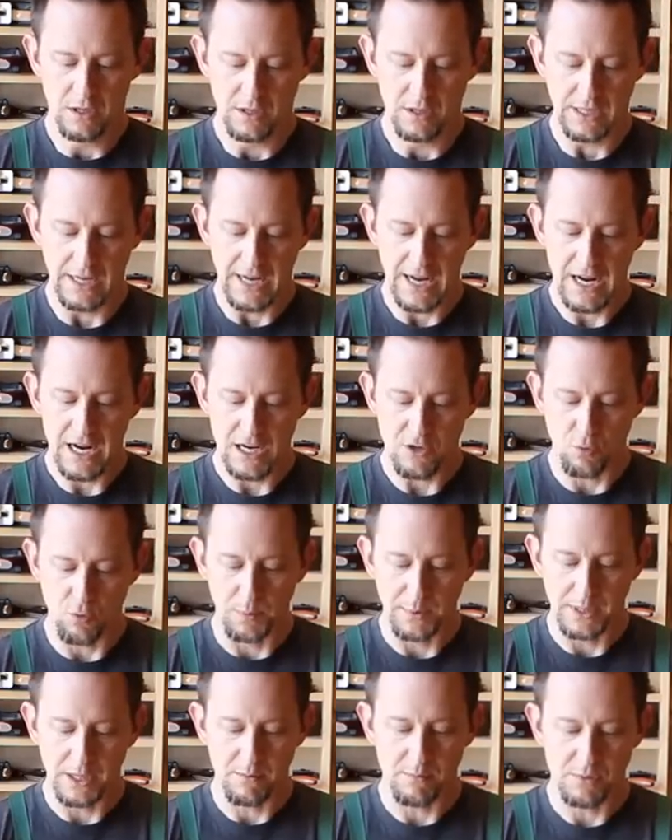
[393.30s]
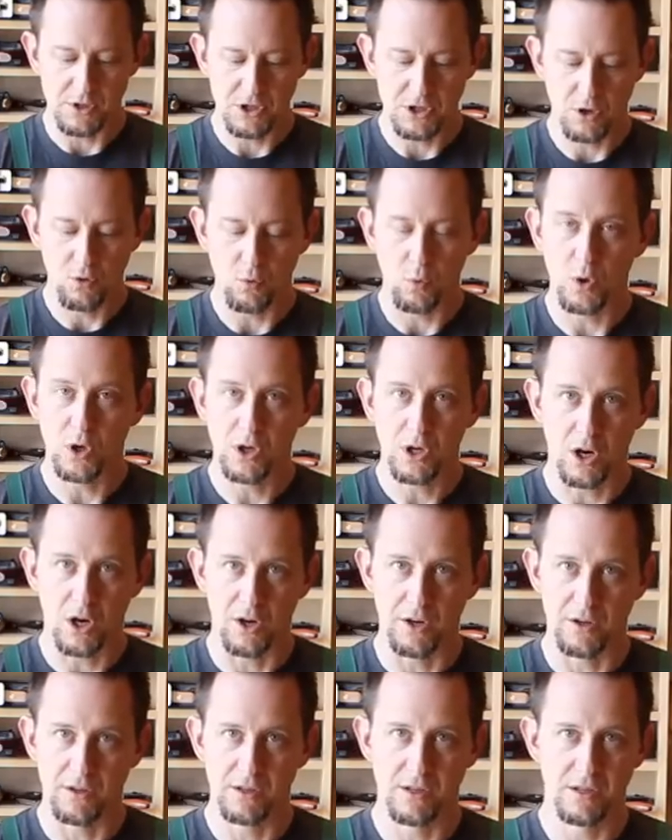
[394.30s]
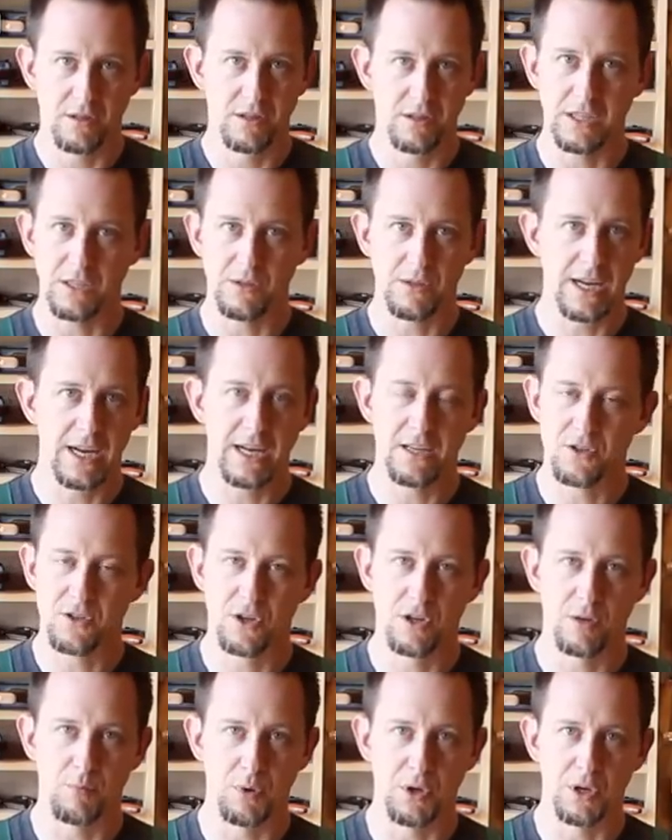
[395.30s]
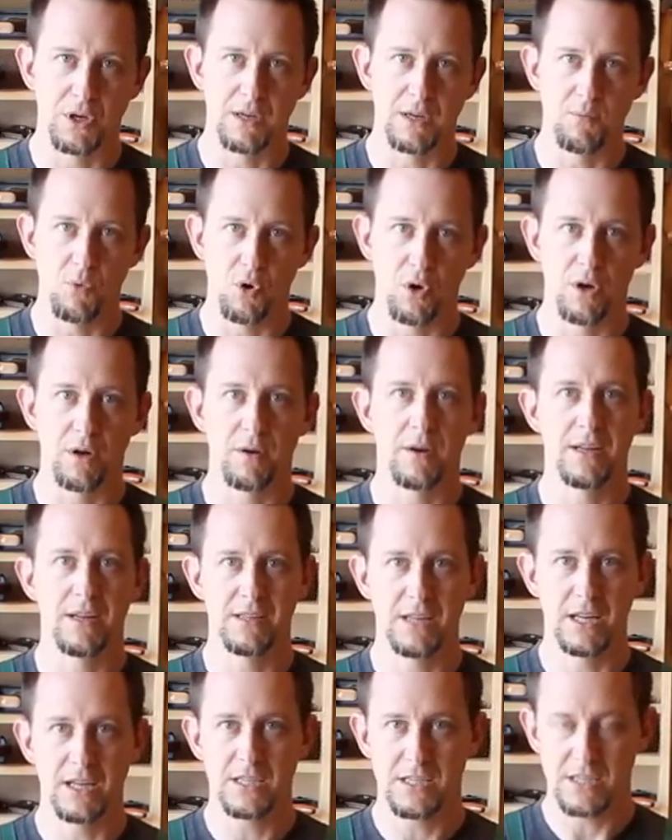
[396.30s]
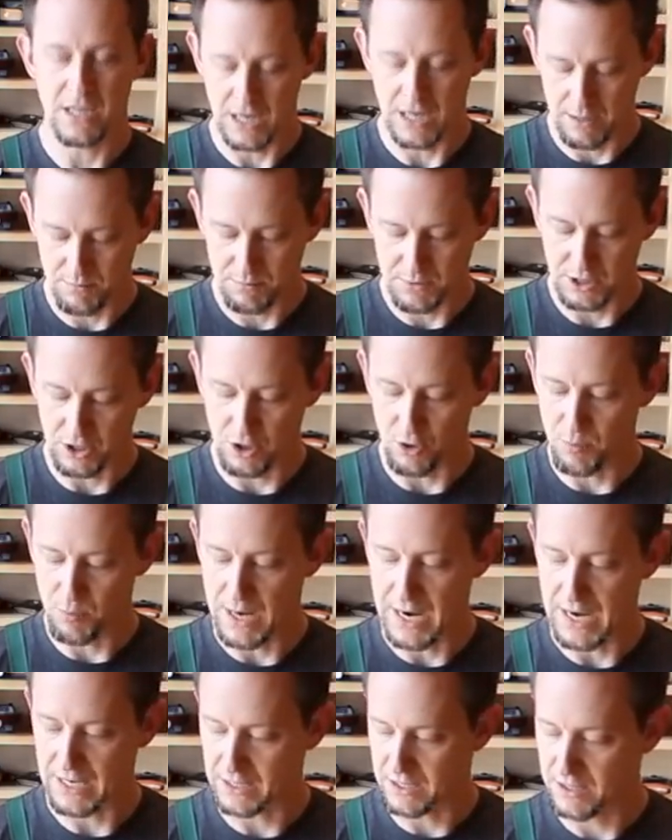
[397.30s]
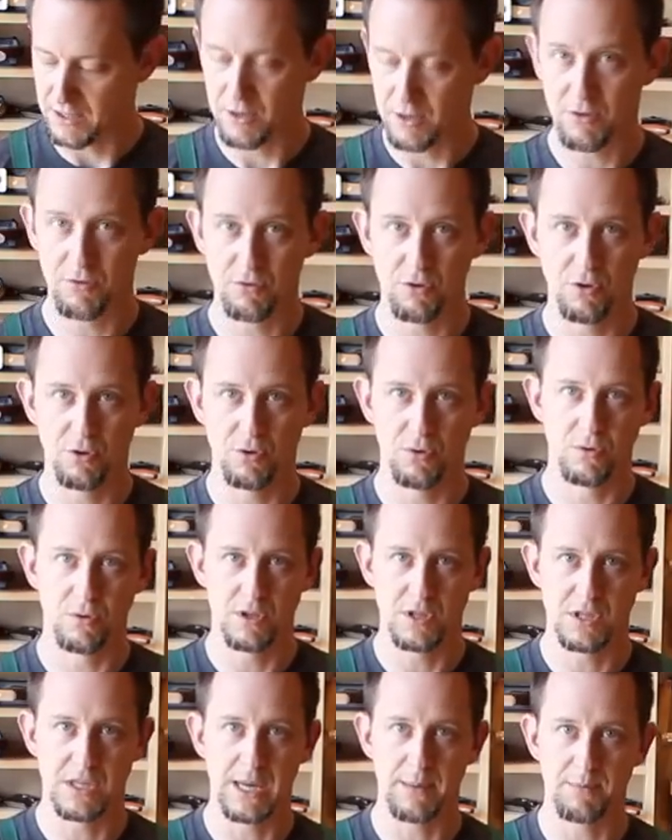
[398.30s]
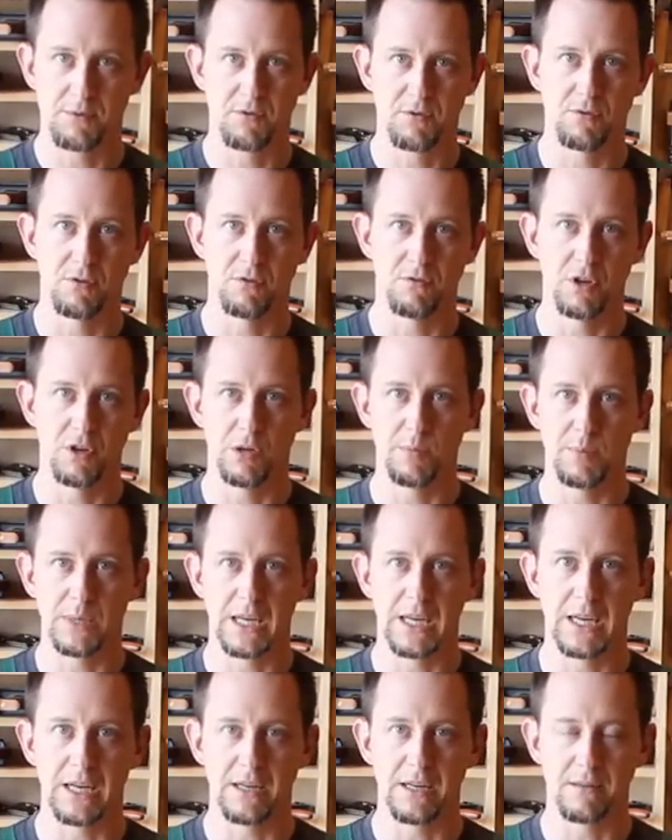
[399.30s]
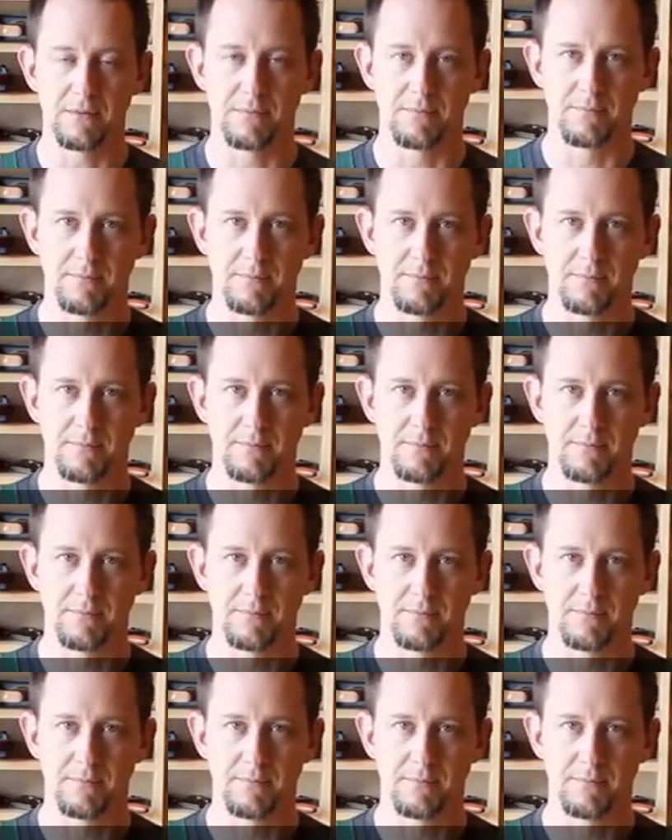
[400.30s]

The edge will become so work hardened that you can't turn a burr anymore, and then it's time to go back through the steps from the very beginning.